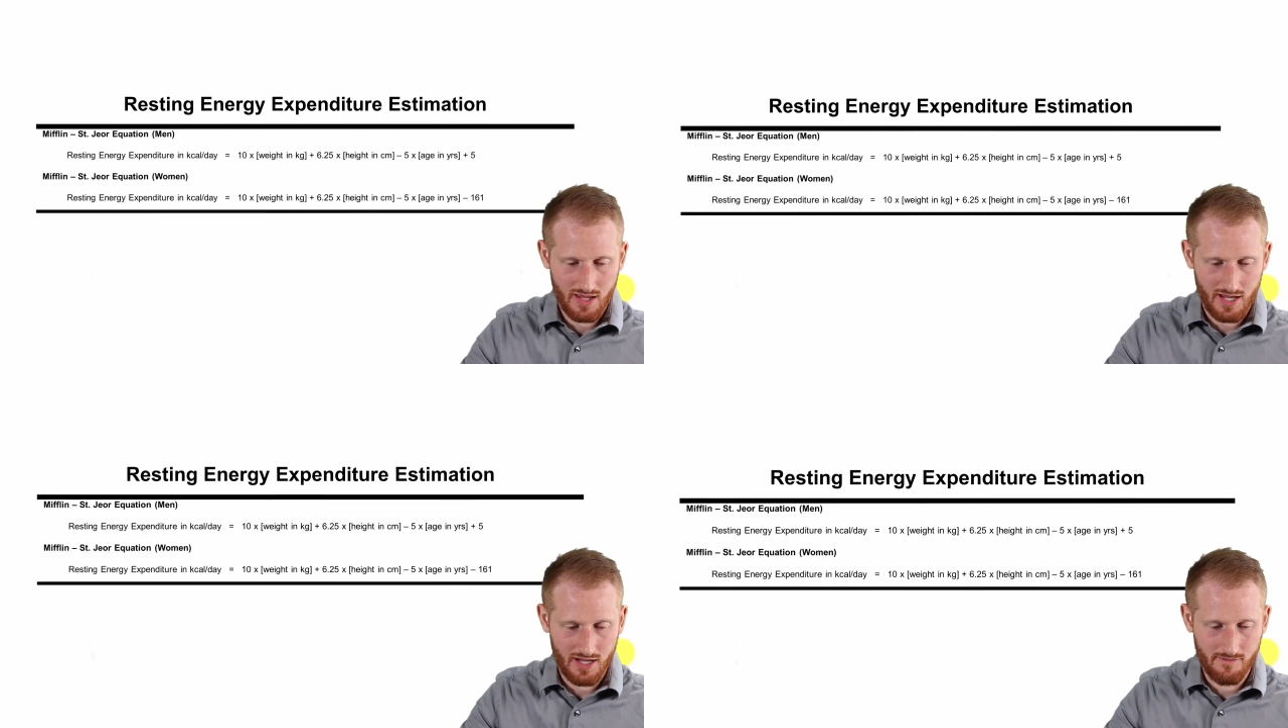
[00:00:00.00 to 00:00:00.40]

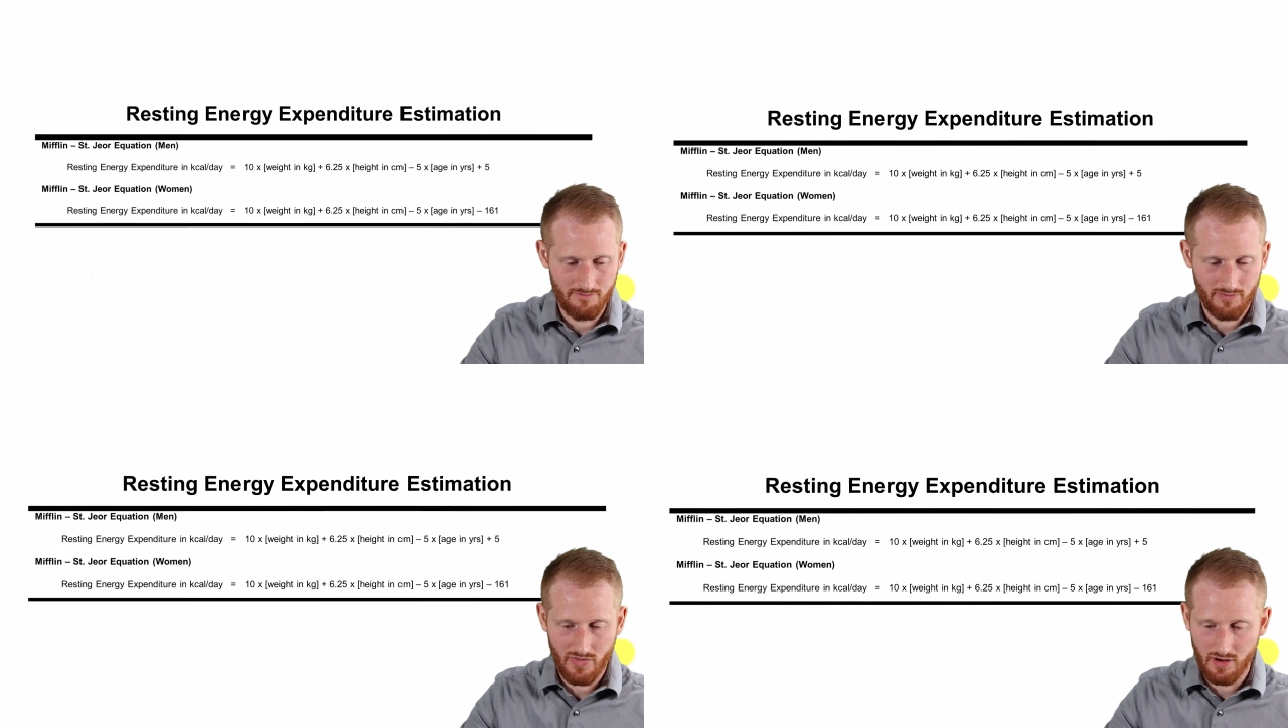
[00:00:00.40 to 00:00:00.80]

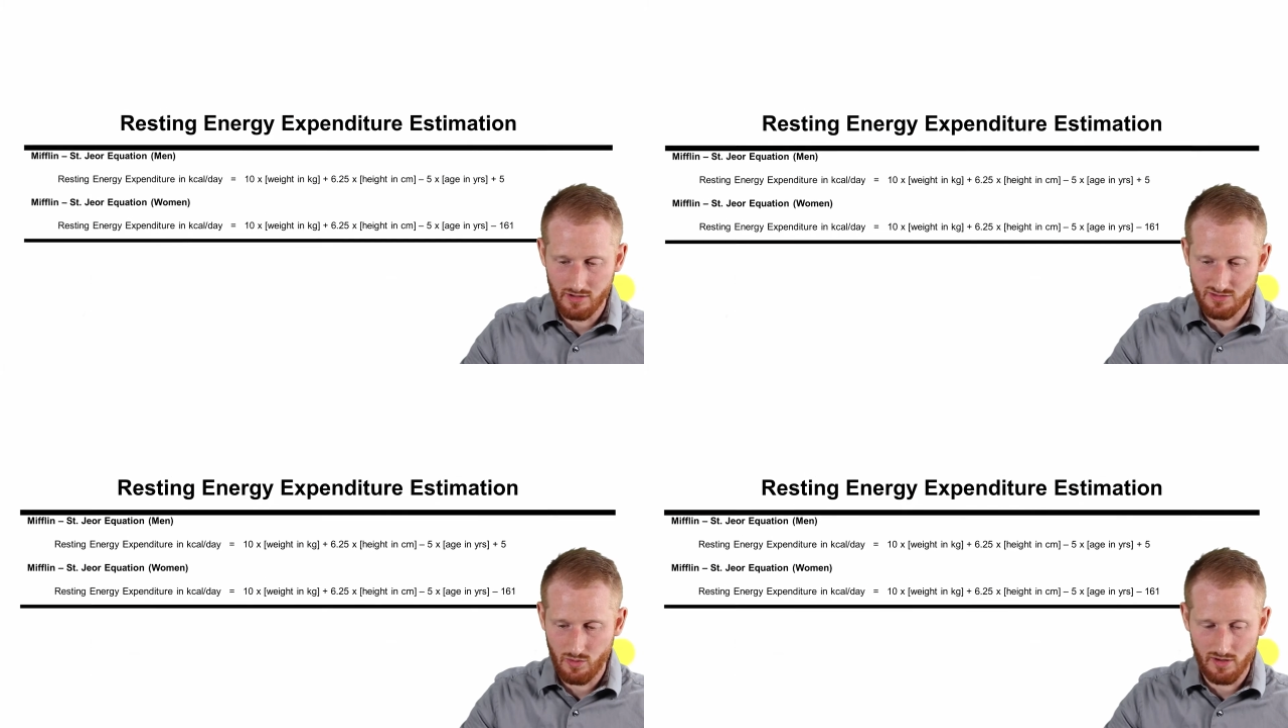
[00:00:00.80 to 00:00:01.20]
Um, there
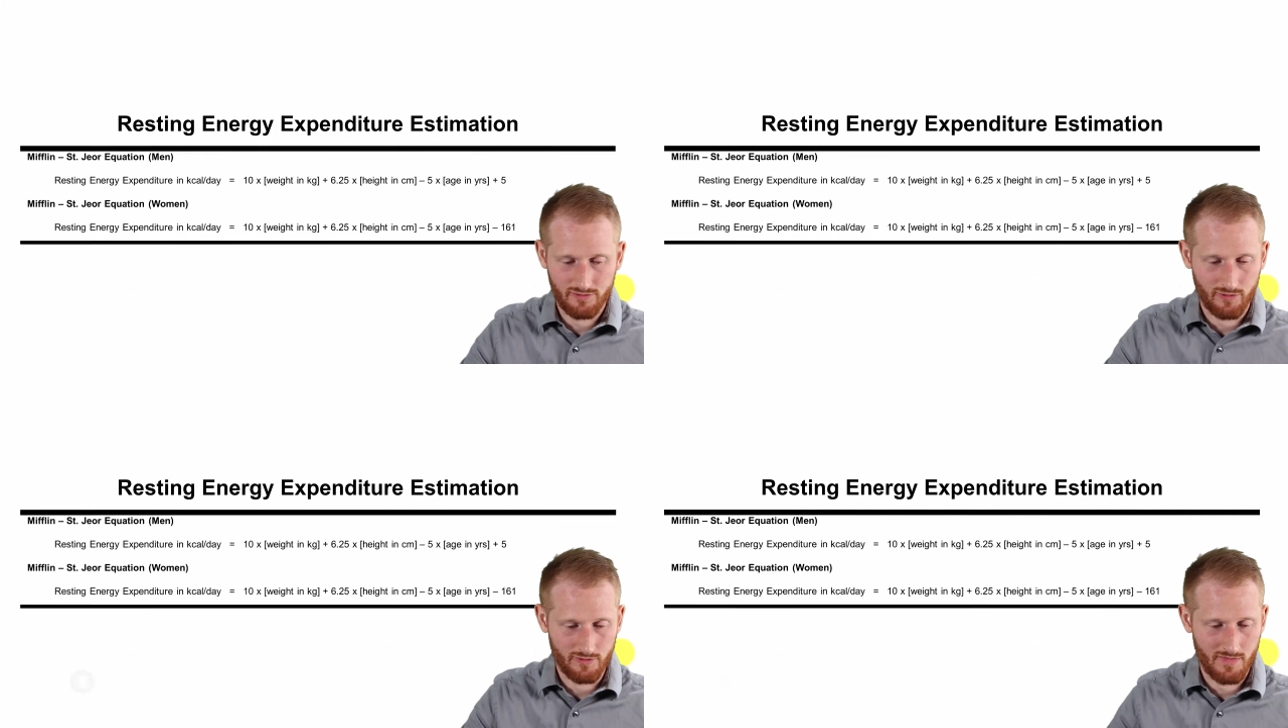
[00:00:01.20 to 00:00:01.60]
is one
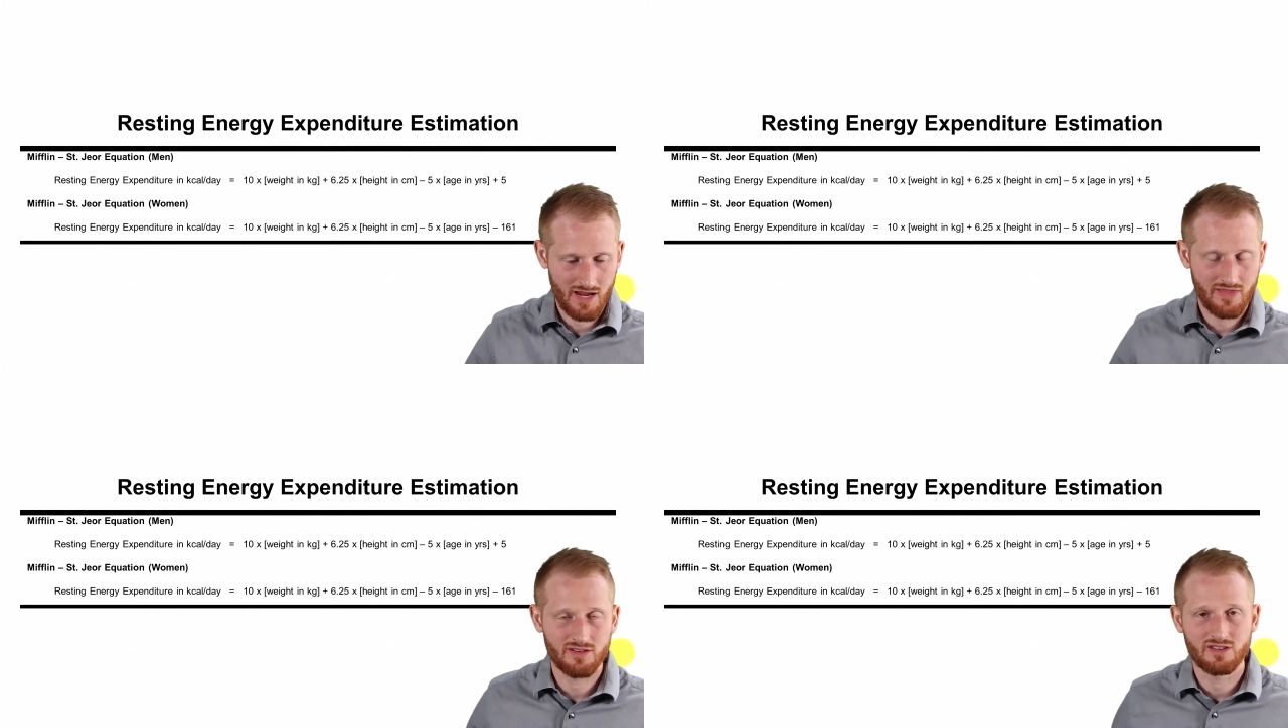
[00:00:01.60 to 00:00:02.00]
for
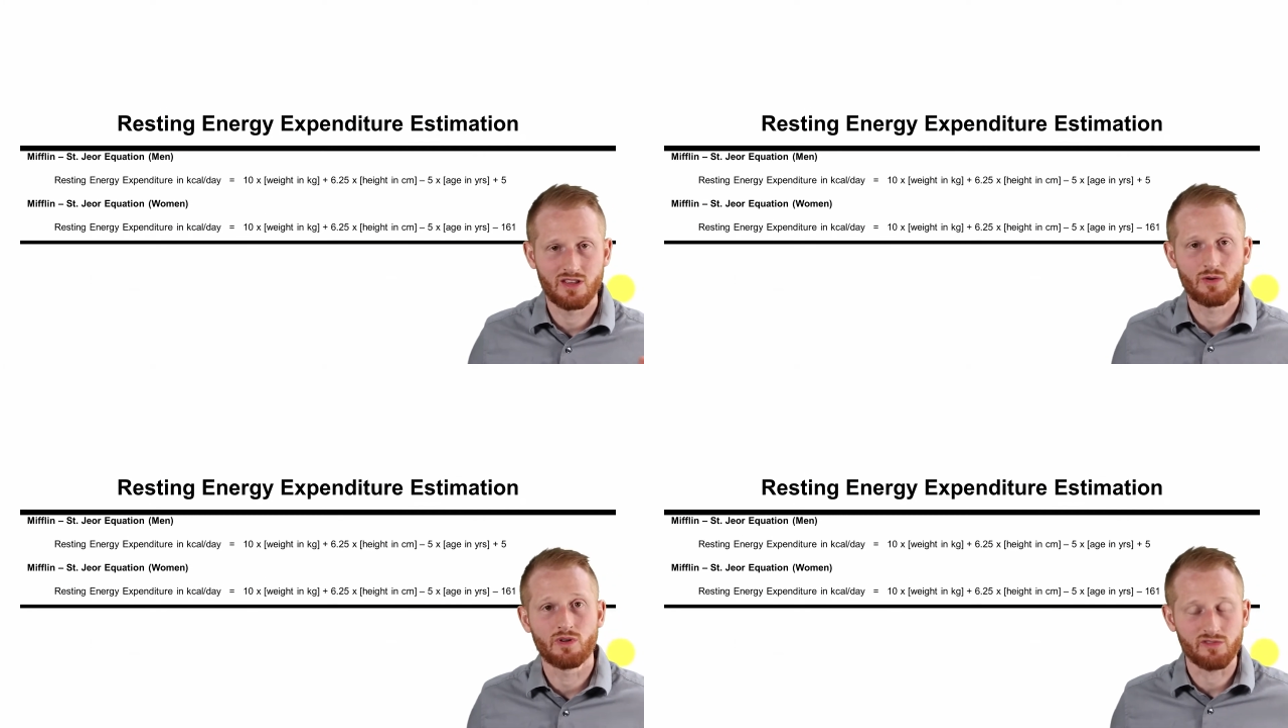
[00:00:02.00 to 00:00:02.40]
men, there's
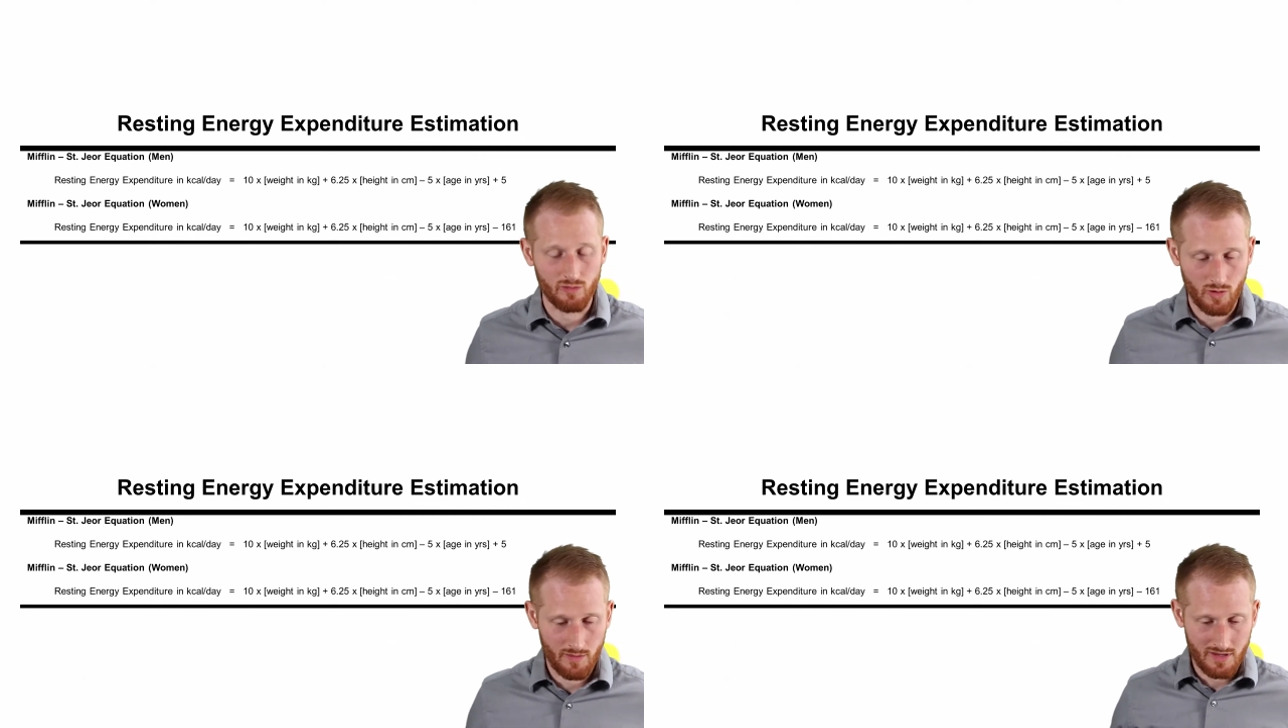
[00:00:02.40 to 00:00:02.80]
another one for
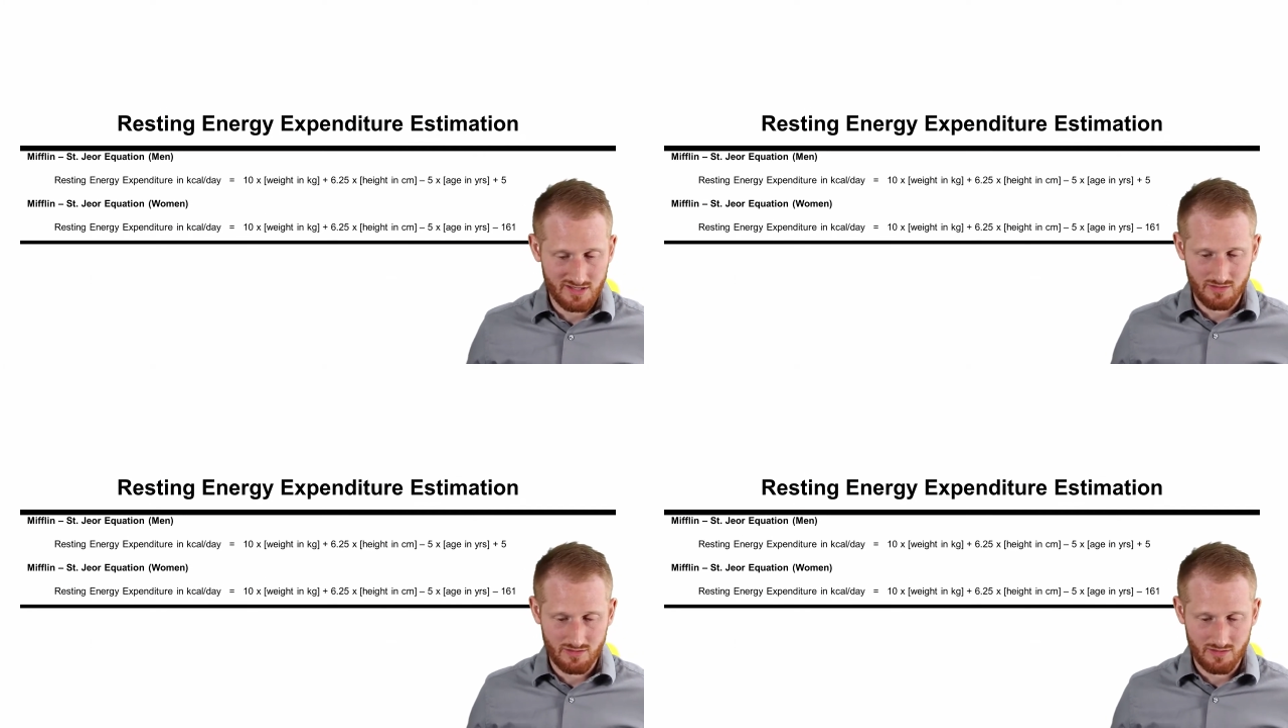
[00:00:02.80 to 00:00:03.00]
women,